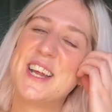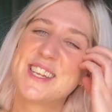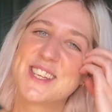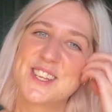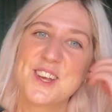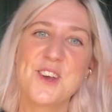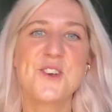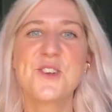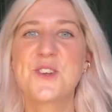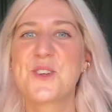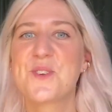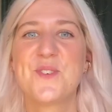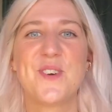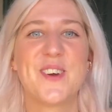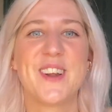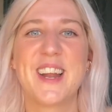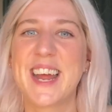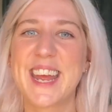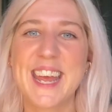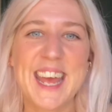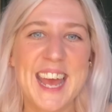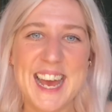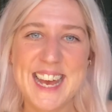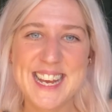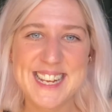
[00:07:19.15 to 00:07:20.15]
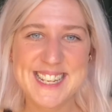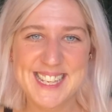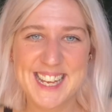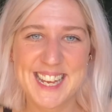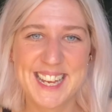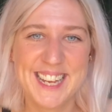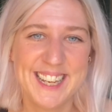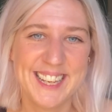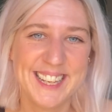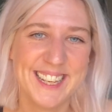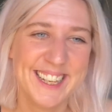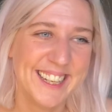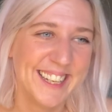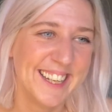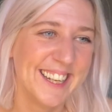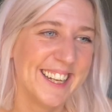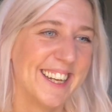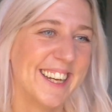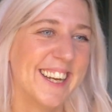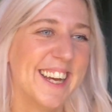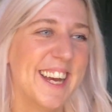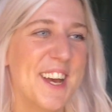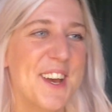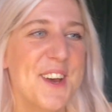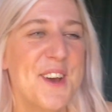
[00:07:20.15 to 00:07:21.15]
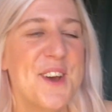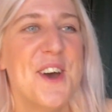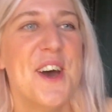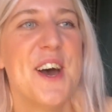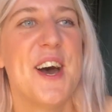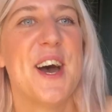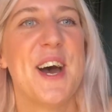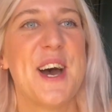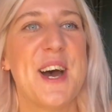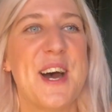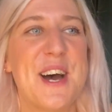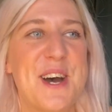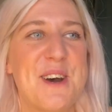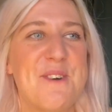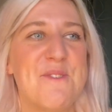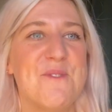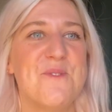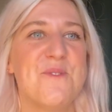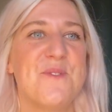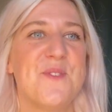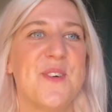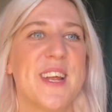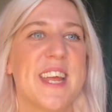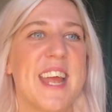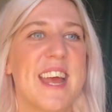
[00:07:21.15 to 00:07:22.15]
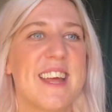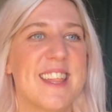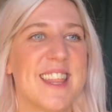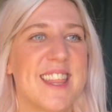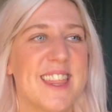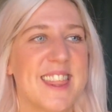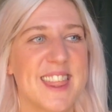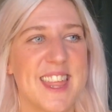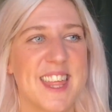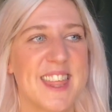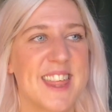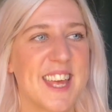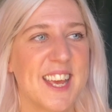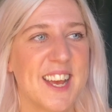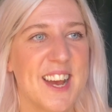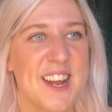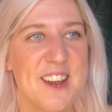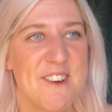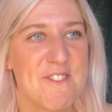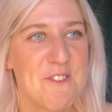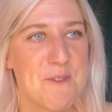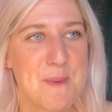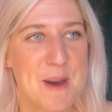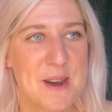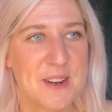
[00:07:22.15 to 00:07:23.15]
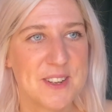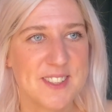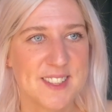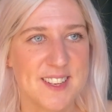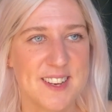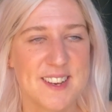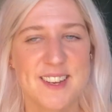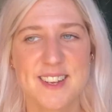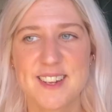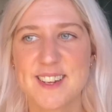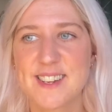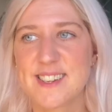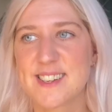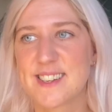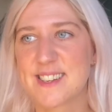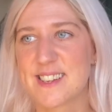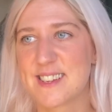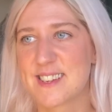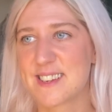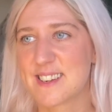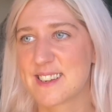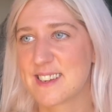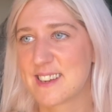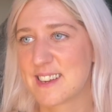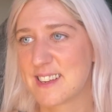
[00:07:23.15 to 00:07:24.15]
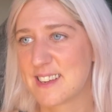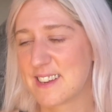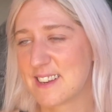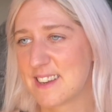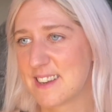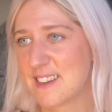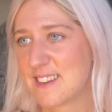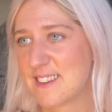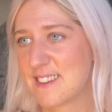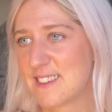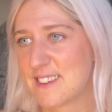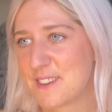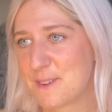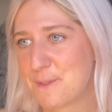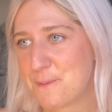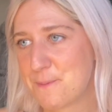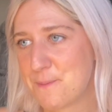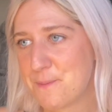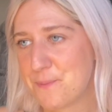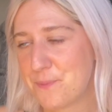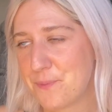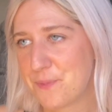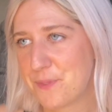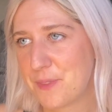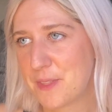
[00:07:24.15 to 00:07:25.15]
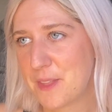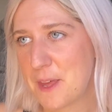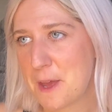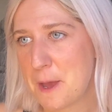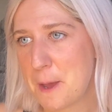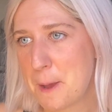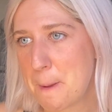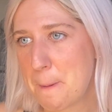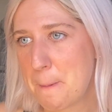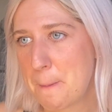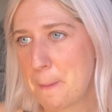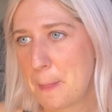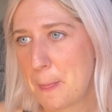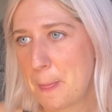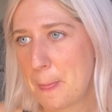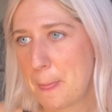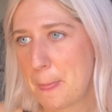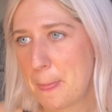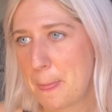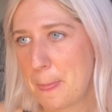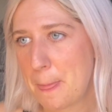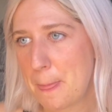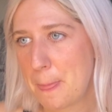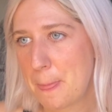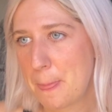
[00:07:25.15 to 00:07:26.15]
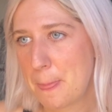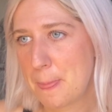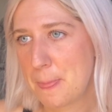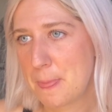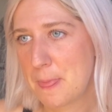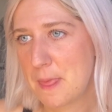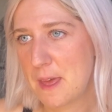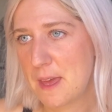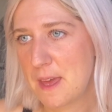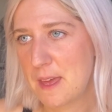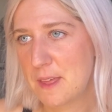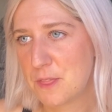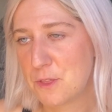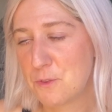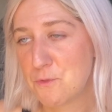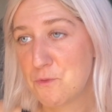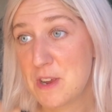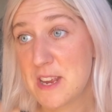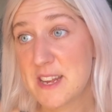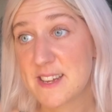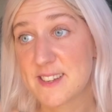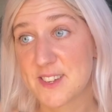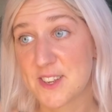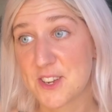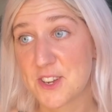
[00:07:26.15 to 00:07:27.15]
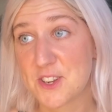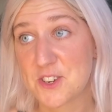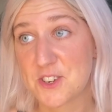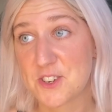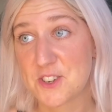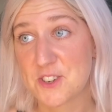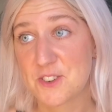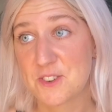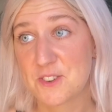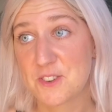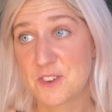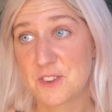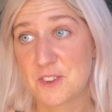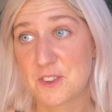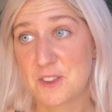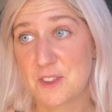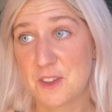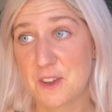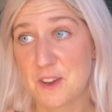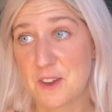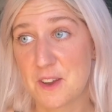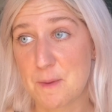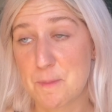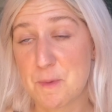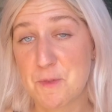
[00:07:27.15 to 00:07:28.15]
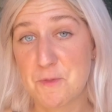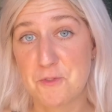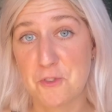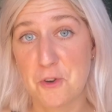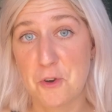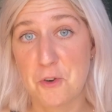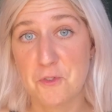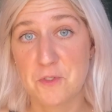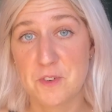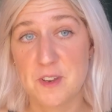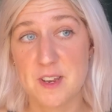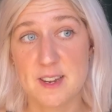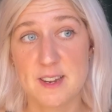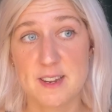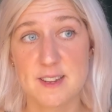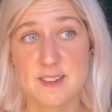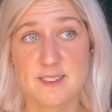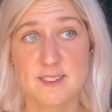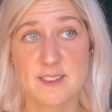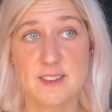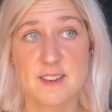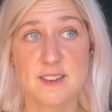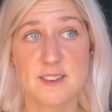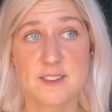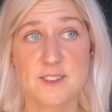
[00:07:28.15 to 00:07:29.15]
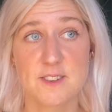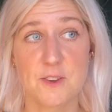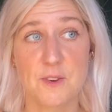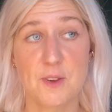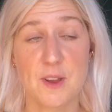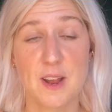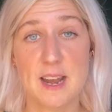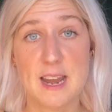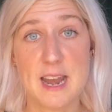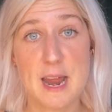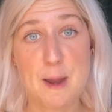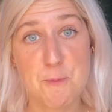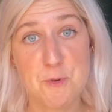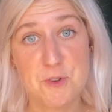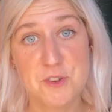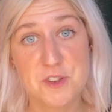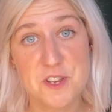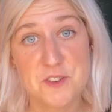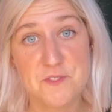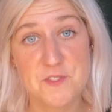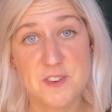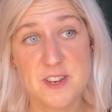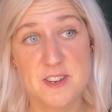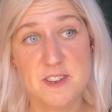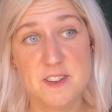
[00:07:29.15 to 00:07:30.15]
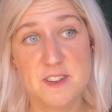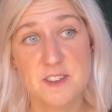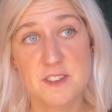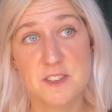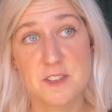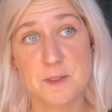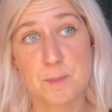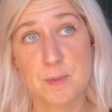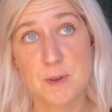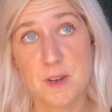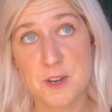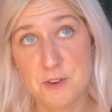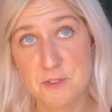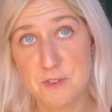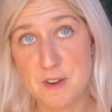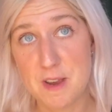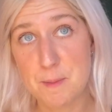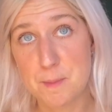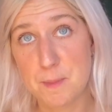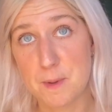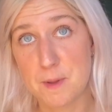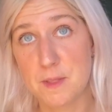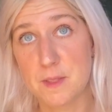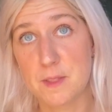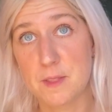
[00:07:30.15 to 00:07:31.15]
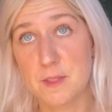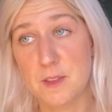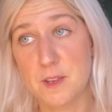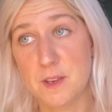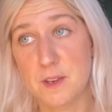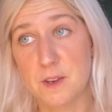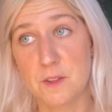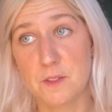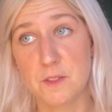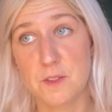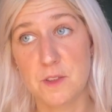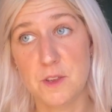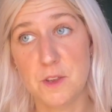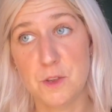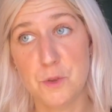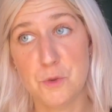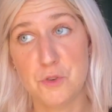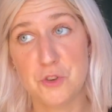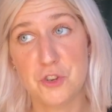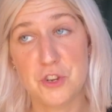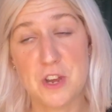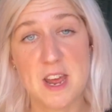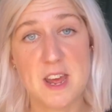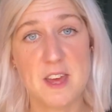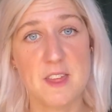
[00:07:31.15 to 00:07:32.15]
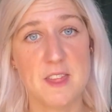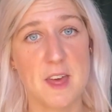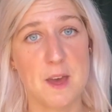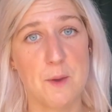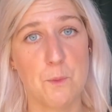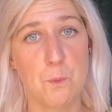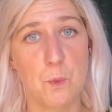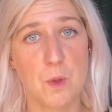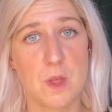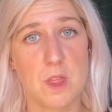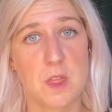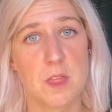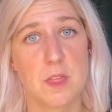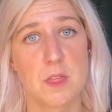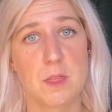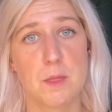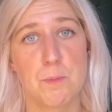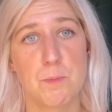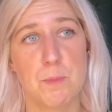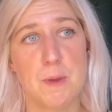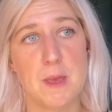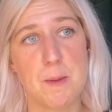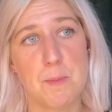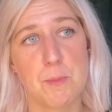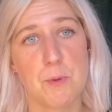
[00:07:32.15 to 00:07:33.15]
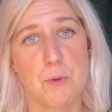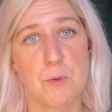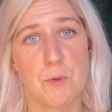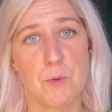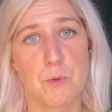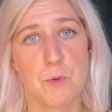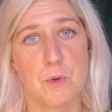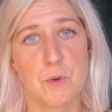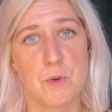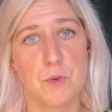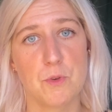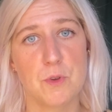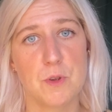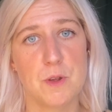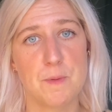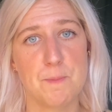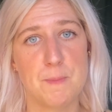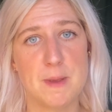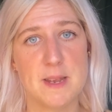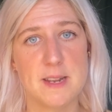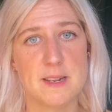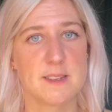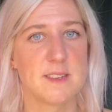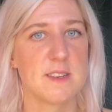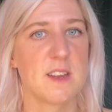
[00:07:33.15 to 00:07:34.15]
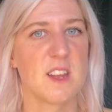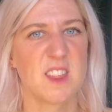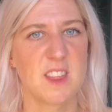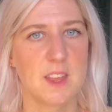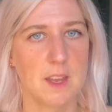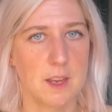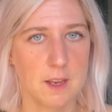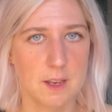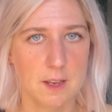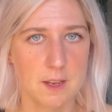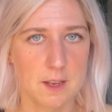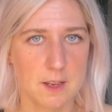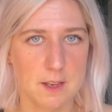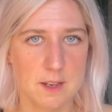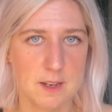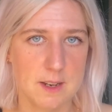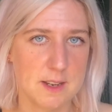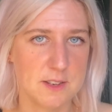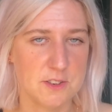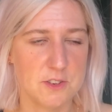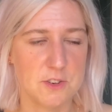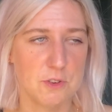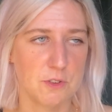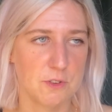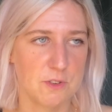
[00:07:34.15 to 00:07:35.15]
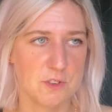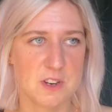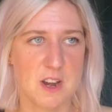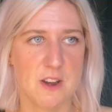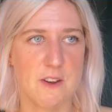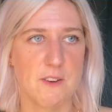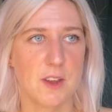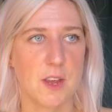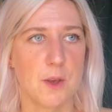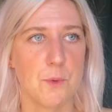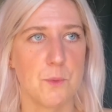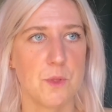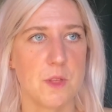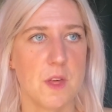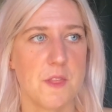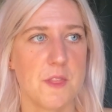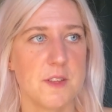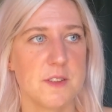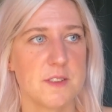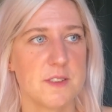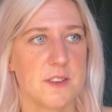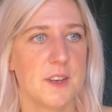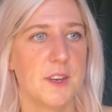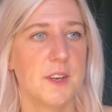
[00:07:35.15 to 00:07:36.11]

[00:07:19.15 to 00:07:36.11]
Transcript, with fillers: Sociable, I guess. But yeah, the thing I love about science and the research that I'm involved in is that it's so collaborative and interdisciplinary, but you know, that you share that with people. It means nothing unless you're sharing it with others.